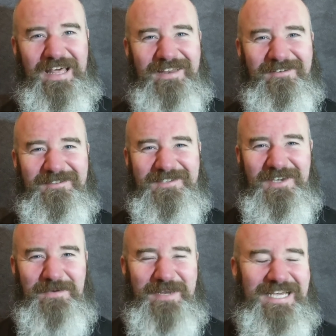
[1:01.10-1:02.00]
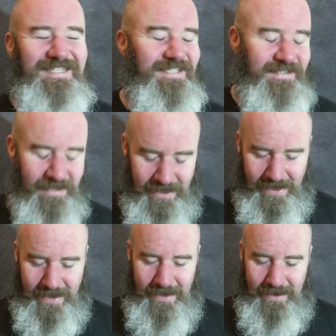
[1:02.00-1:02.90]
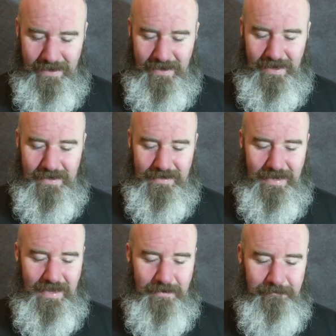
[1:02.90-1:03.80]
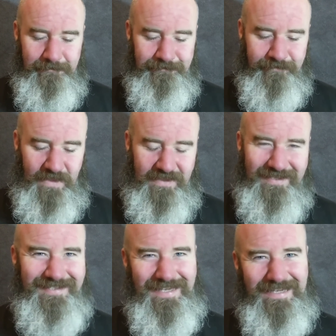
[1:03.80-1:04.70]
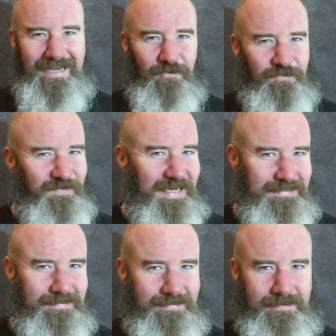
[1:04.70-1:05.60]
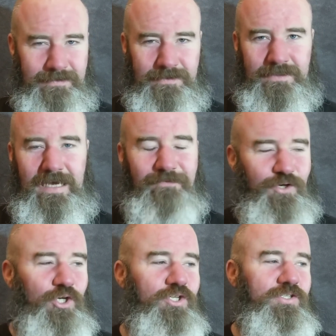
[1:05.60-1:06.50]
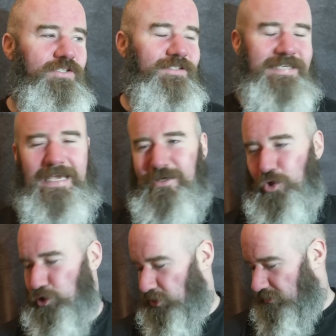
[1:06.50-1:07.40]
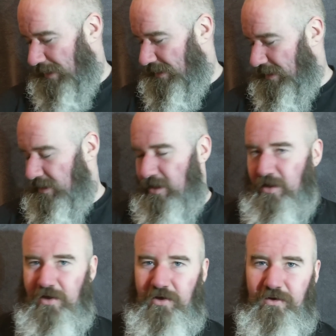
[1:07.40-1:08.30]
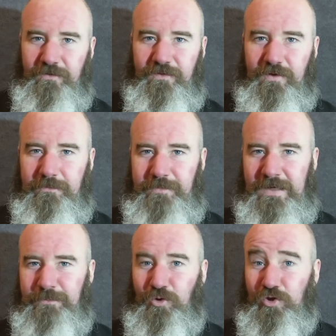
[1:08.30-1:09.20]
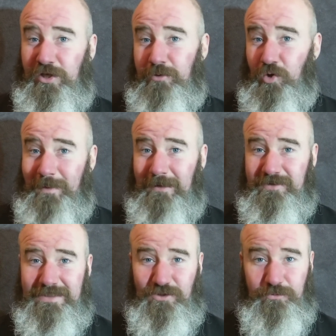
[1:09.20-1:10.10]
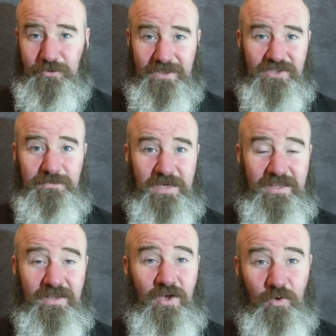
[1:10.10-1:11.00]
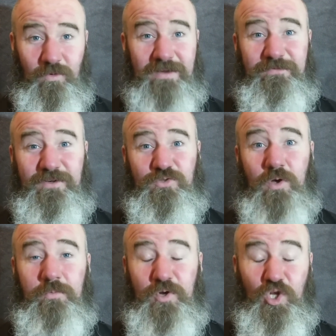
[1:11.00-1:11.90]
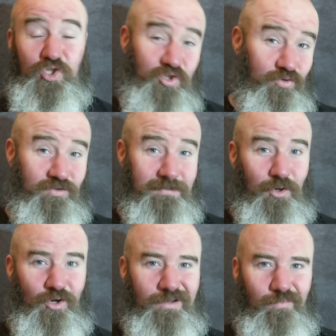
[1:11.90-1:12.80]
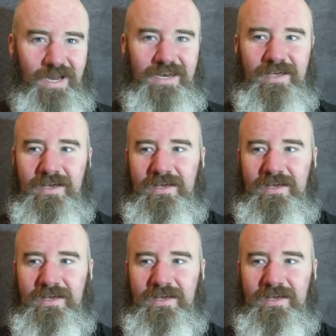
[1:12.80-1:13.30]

Black Lord Terminators. And they're selling out fast. I've heard tales already of people queuing up outside WH Smith, waiting for it to open on Tuesday morning when